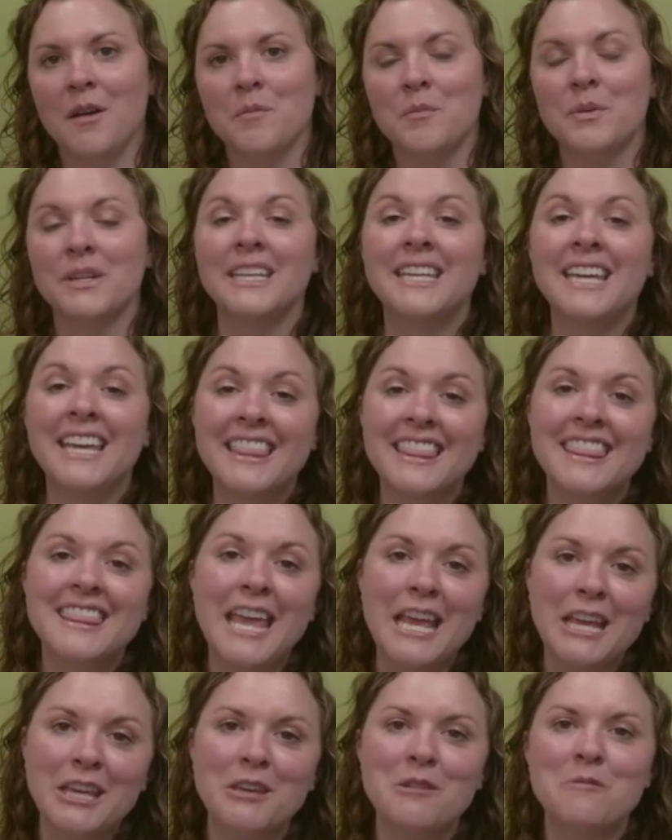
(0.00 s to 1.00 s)
But again,
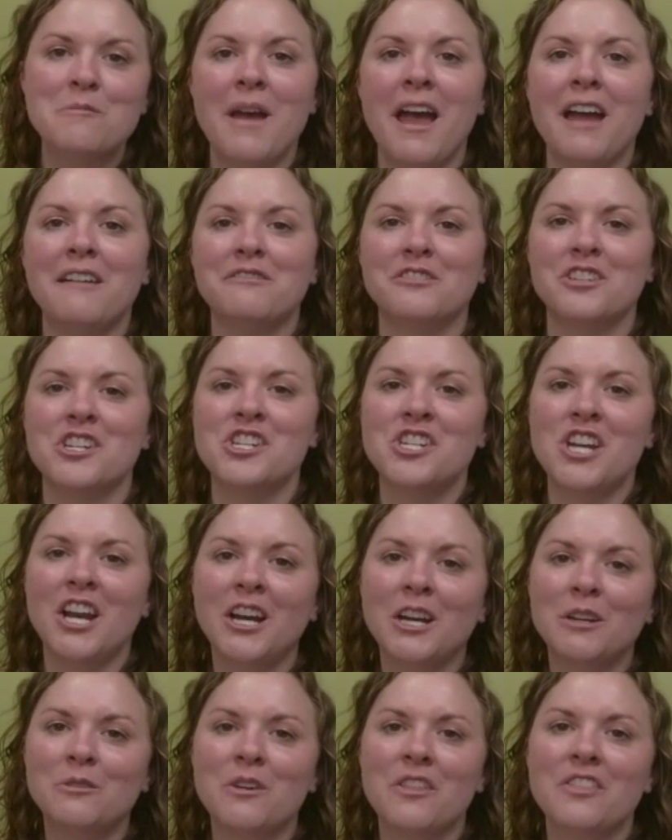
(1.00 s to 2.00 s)
thank you, Matt, for
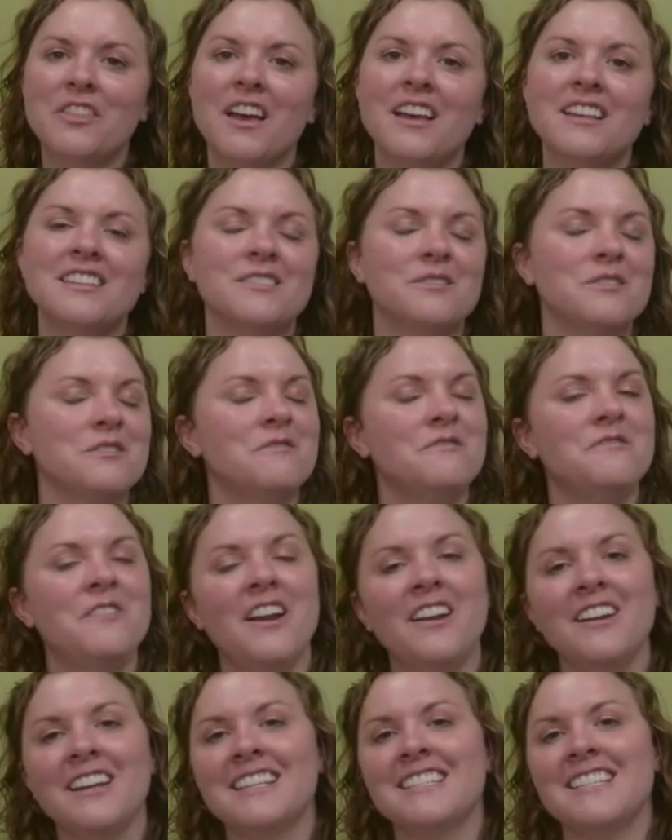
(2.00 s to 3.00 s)
sharing with us. It was
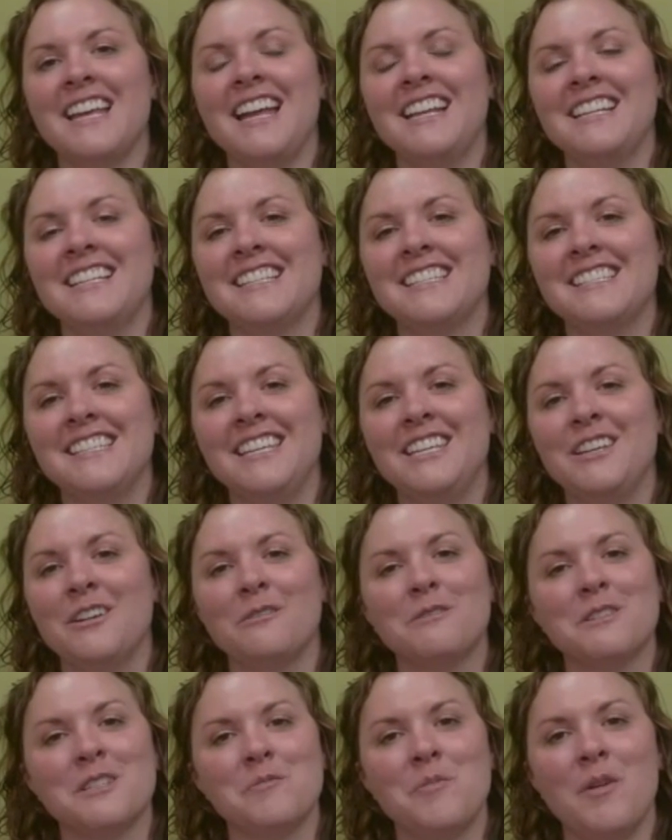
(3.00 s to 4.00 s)
very exciting to see your
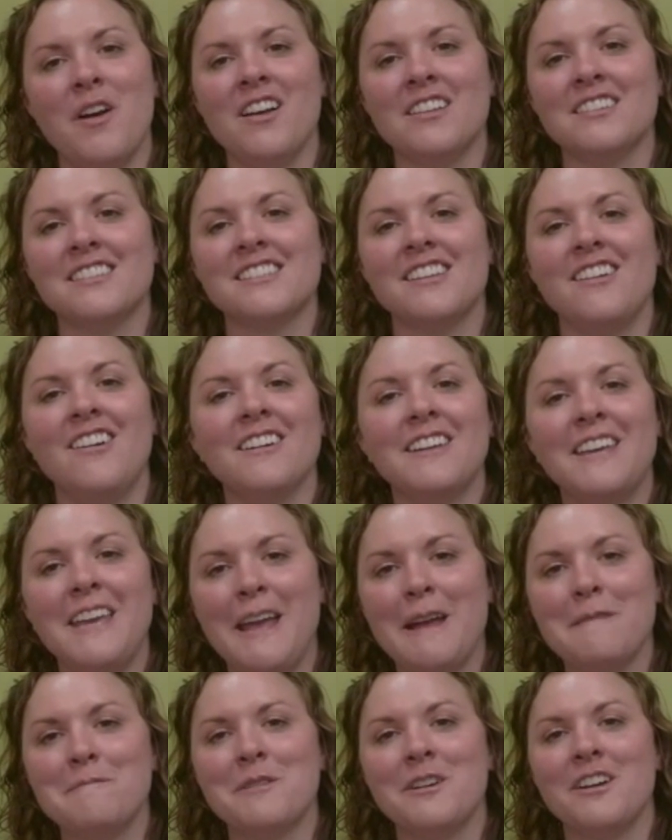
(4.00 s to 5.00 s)
response on
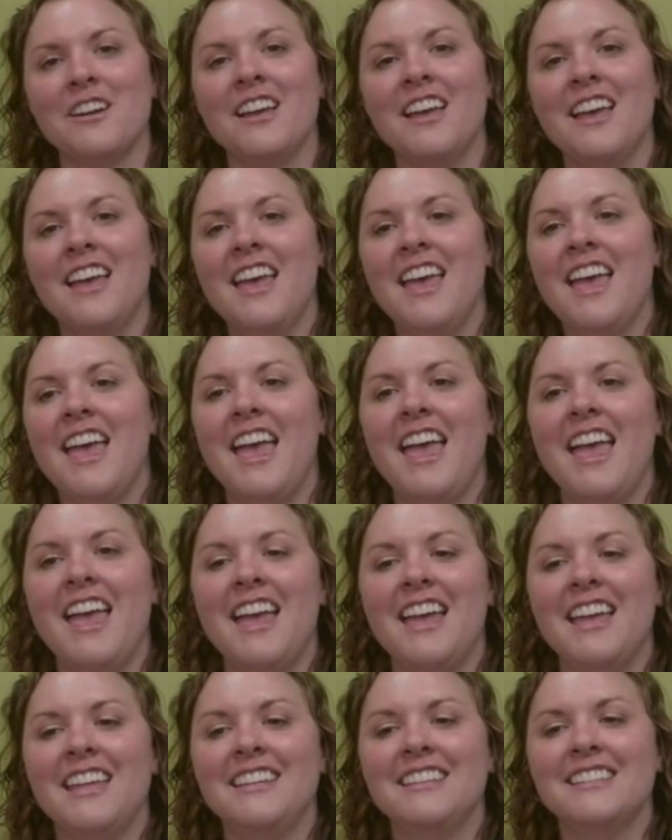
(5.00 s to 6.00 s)
camera
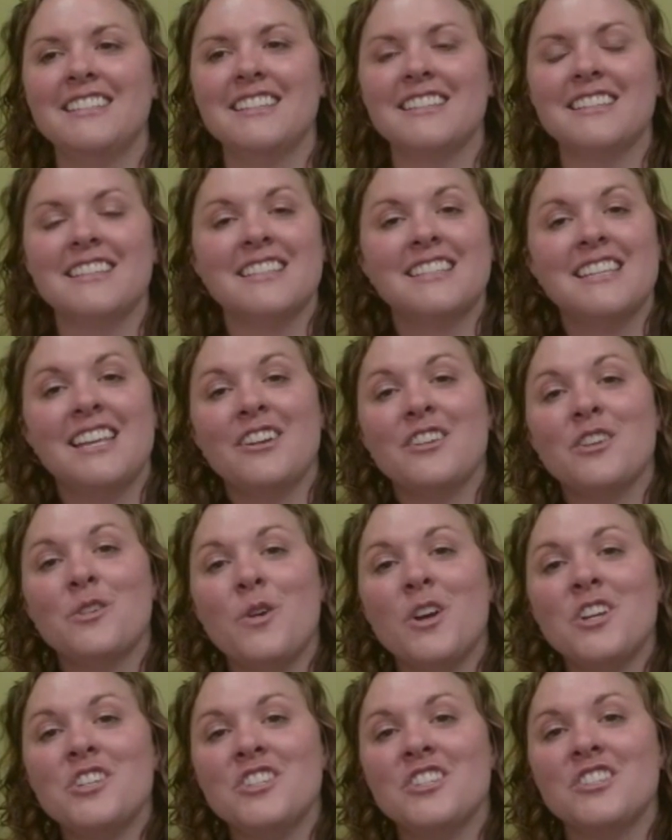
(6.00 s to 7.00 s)
and hear the
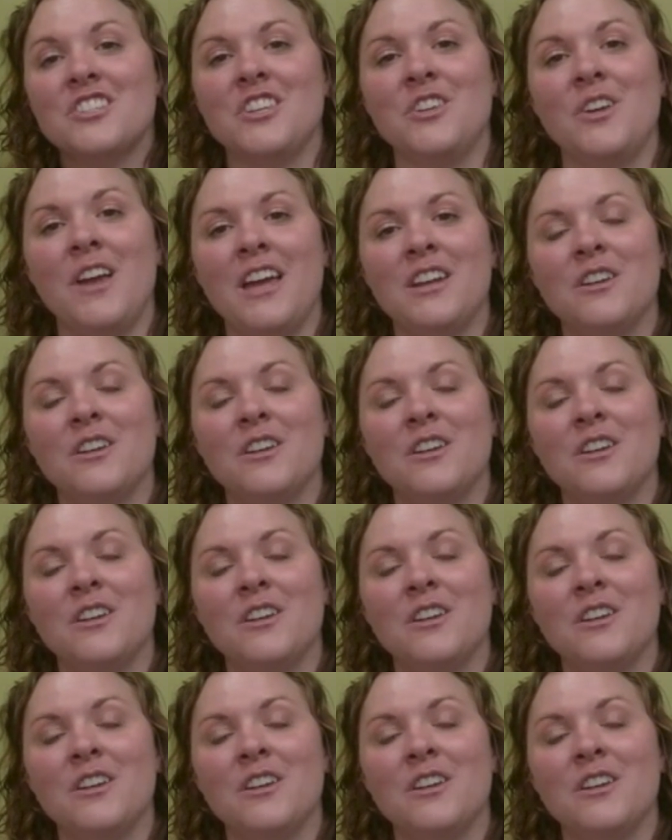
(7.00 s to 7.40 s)
questions that you had.